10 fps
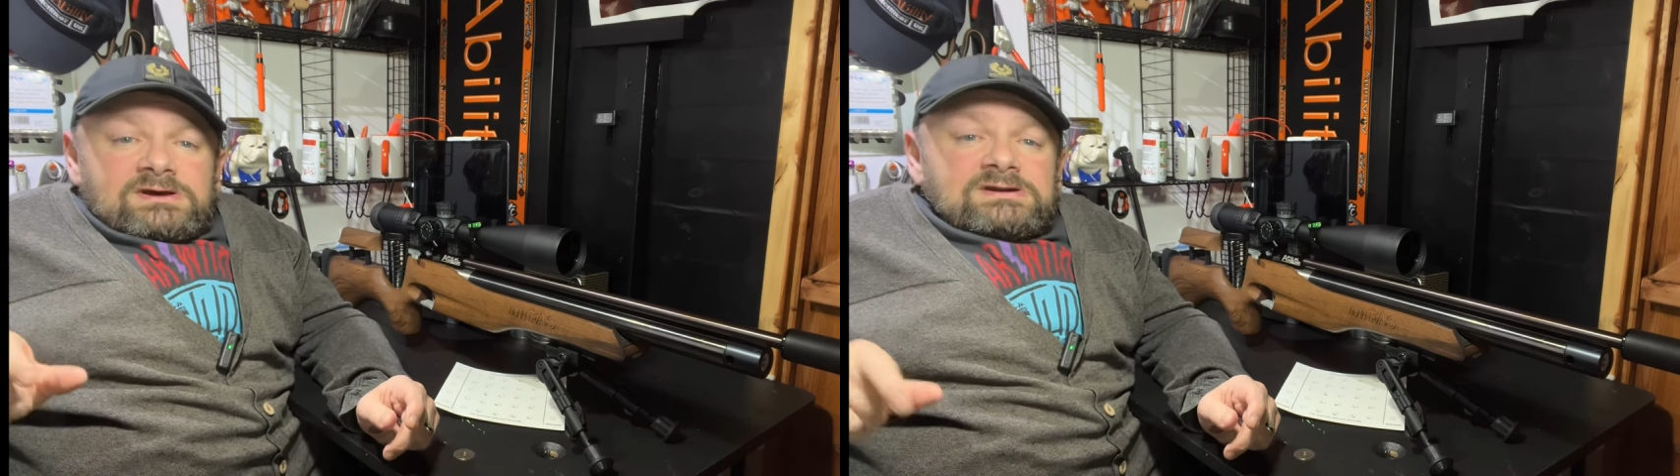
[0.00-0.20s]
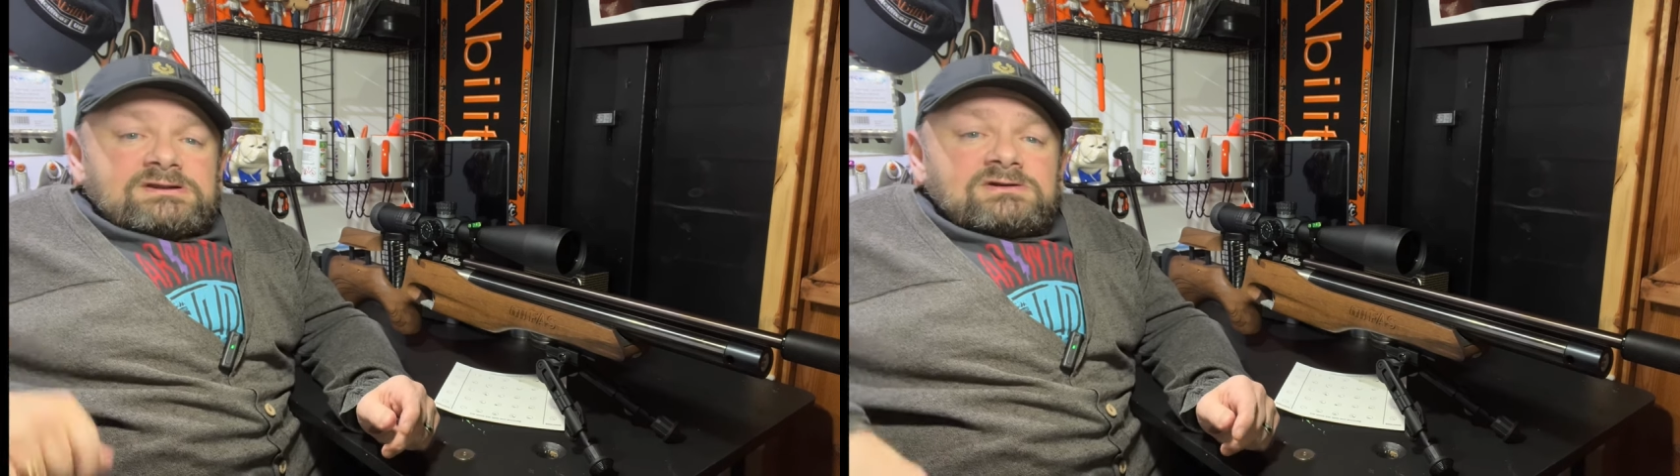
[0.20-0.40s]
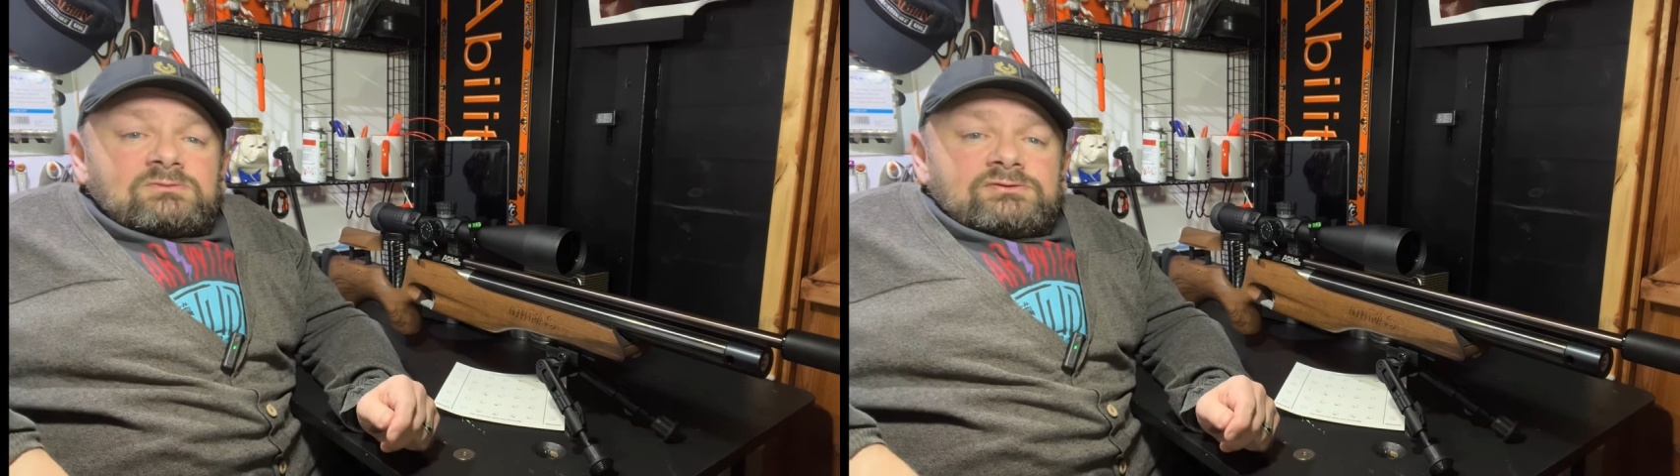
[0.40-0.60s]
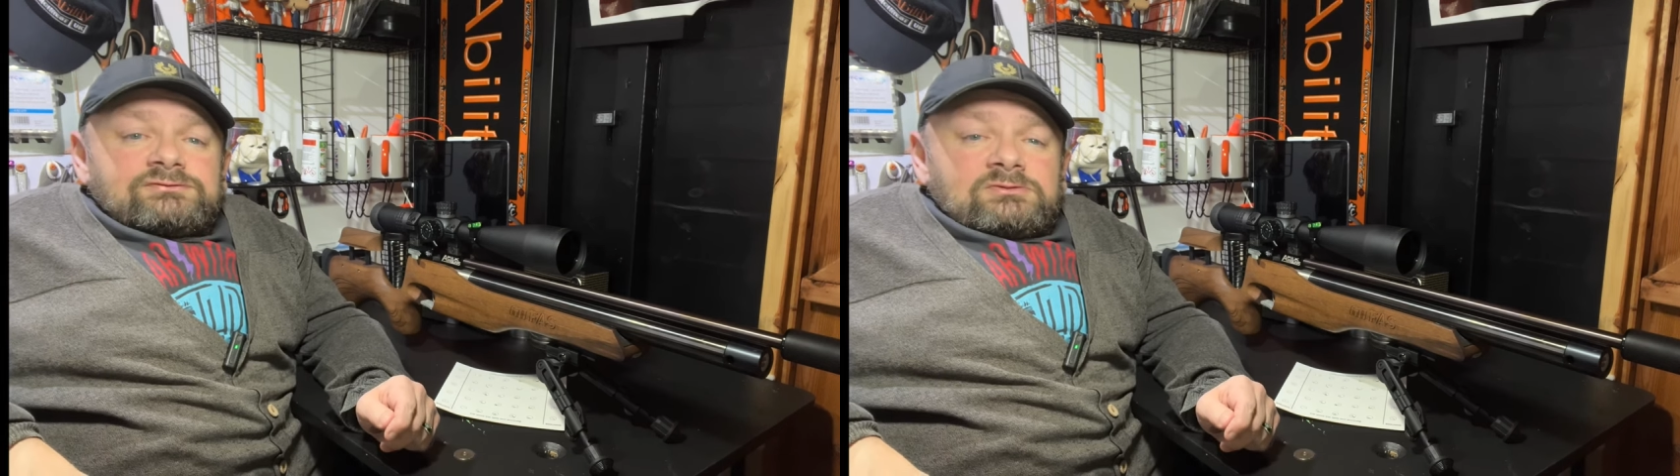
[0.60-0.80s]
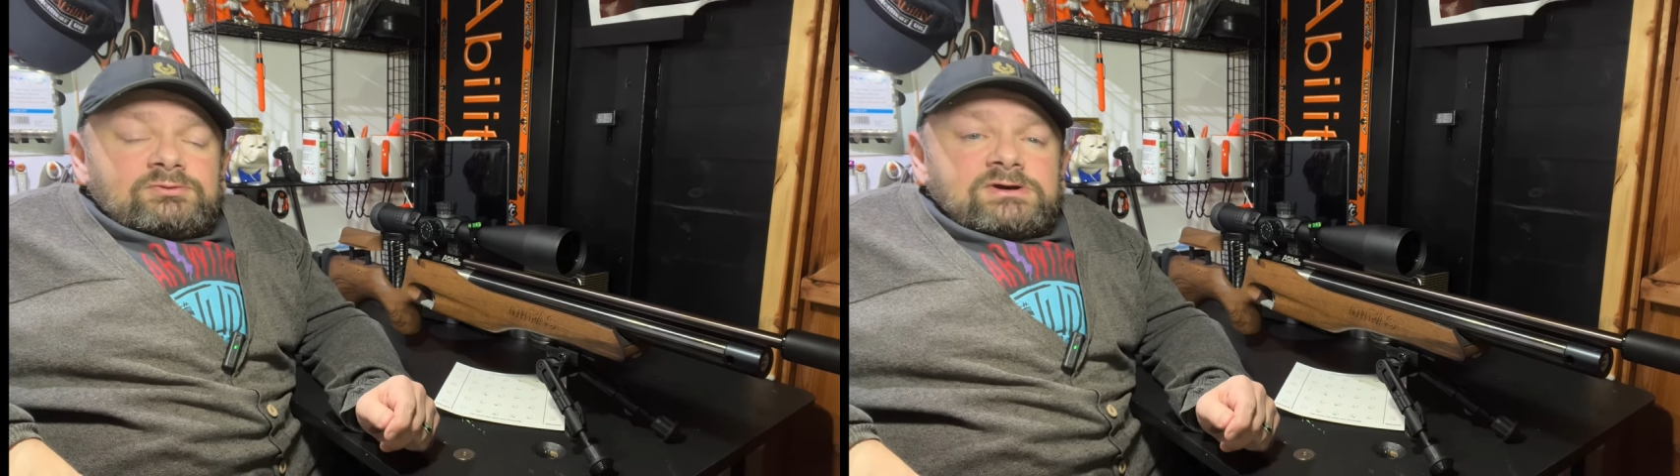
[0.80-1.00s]
a little
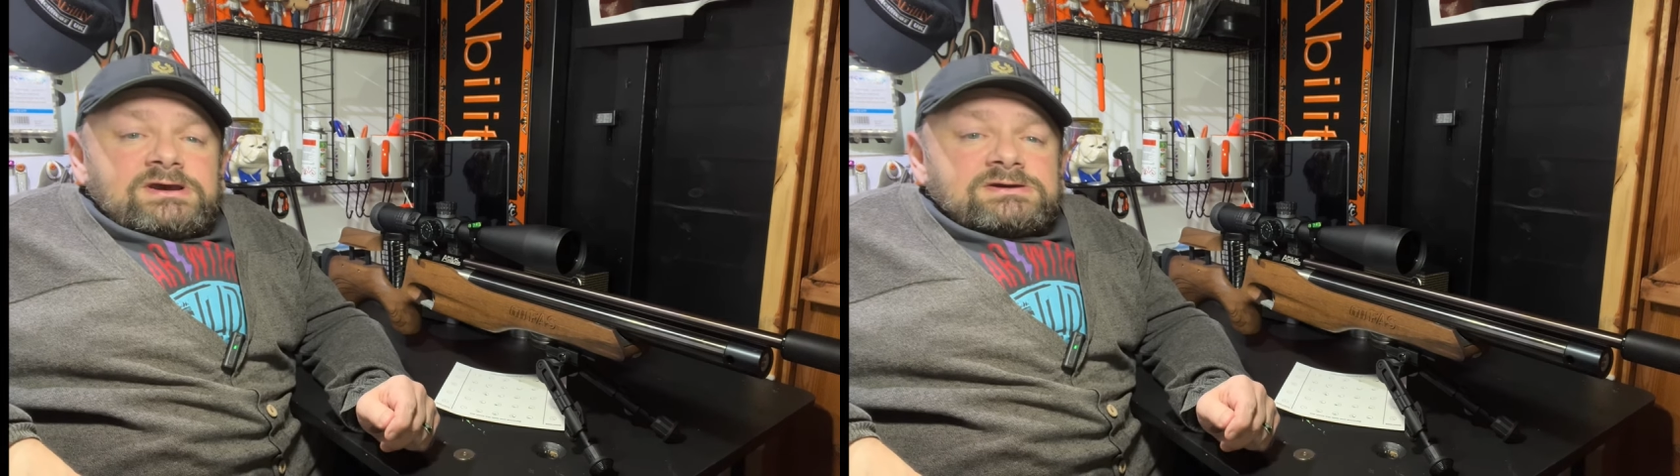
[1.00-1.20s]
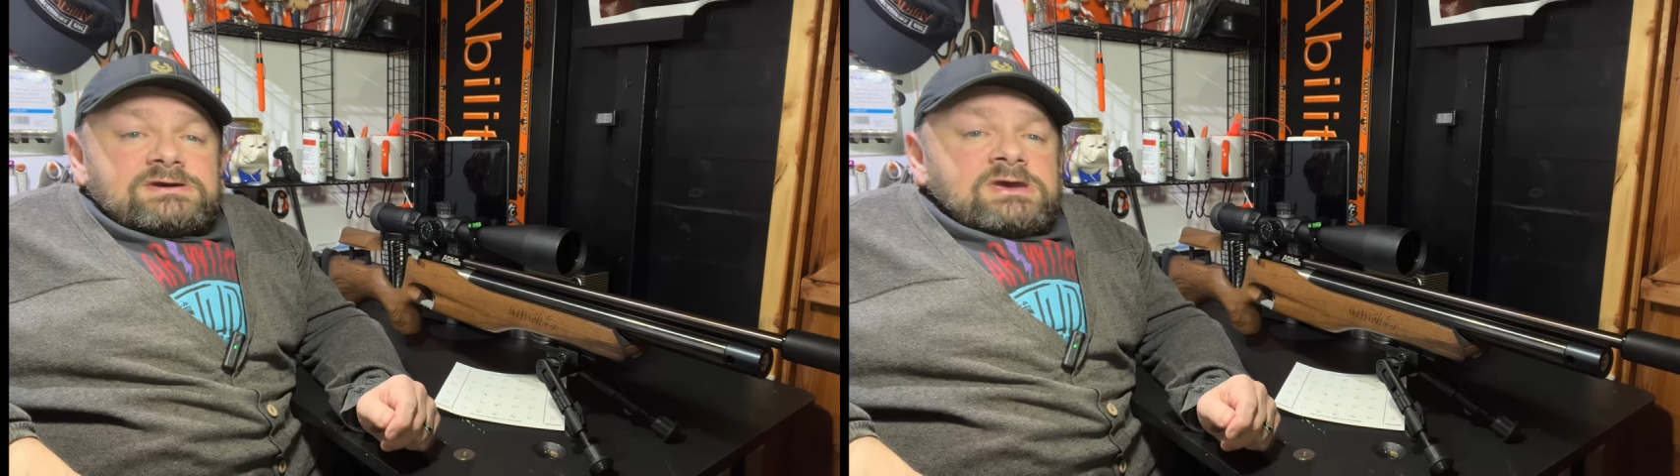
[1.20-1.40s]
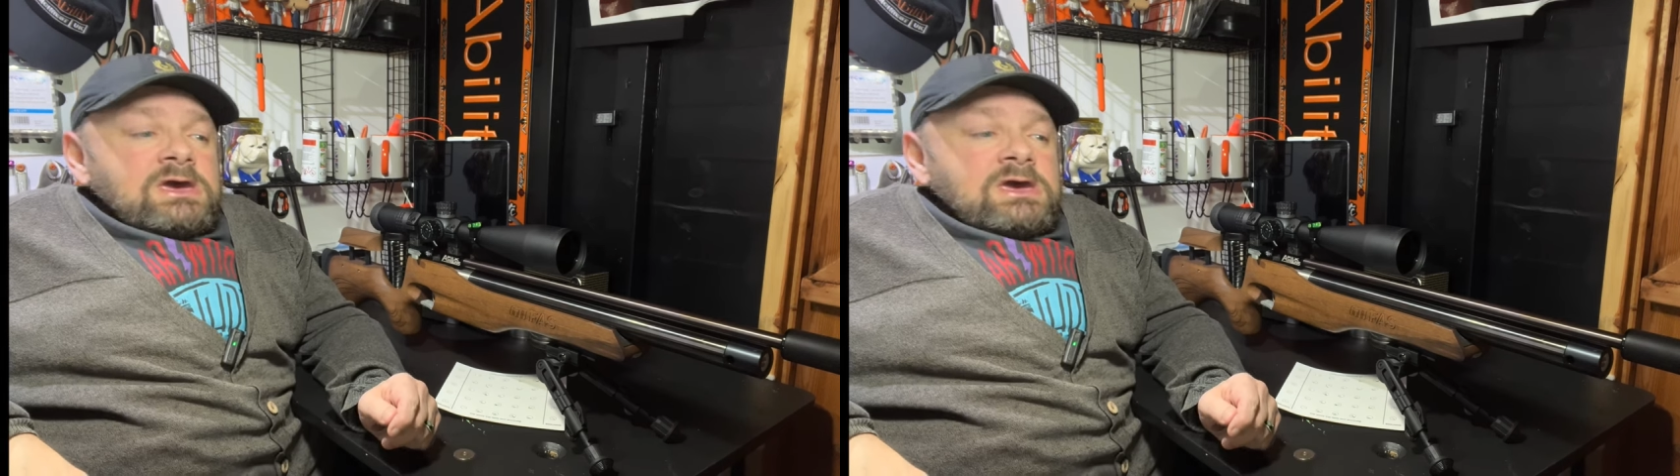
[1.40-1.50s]
muzzle brake,